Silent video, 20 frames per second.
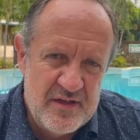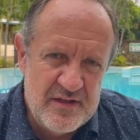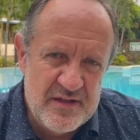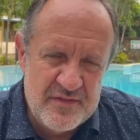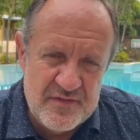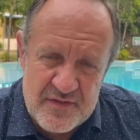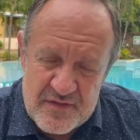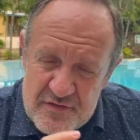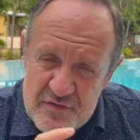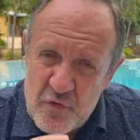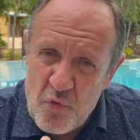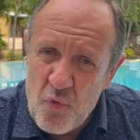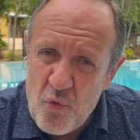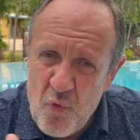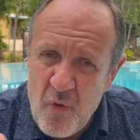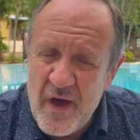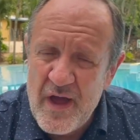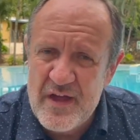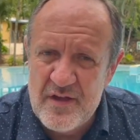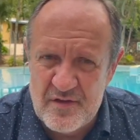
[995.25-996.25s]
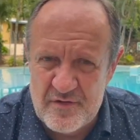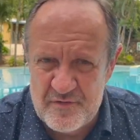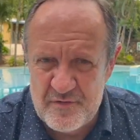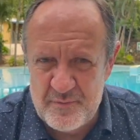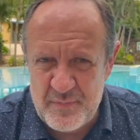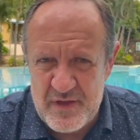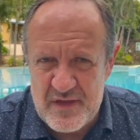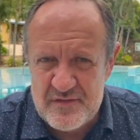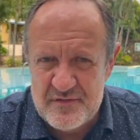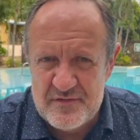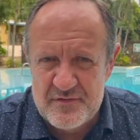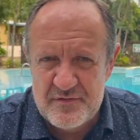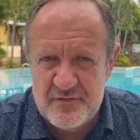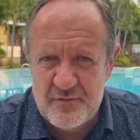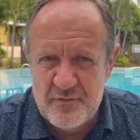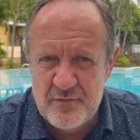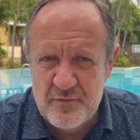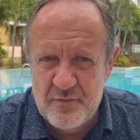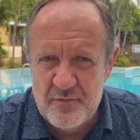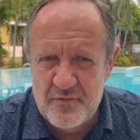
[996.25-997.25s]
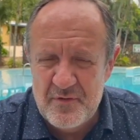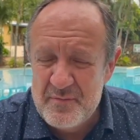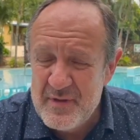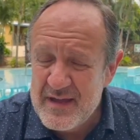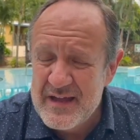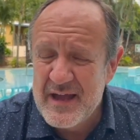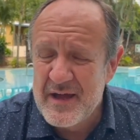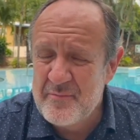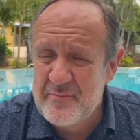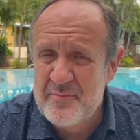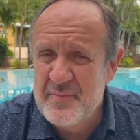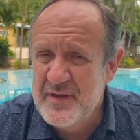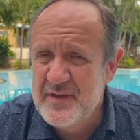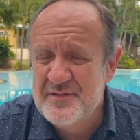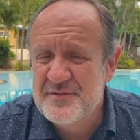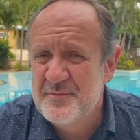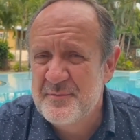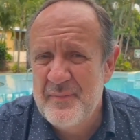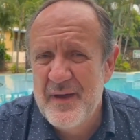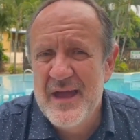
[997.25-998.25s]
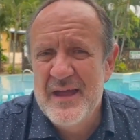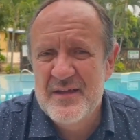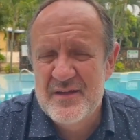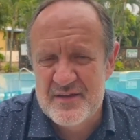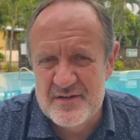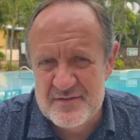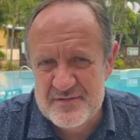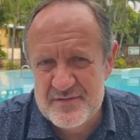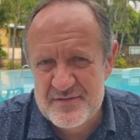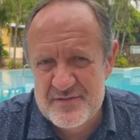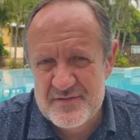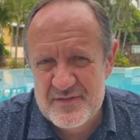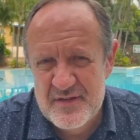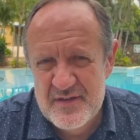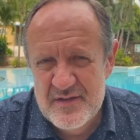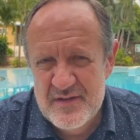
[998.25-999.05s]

in this way of peace, we become peacemakers.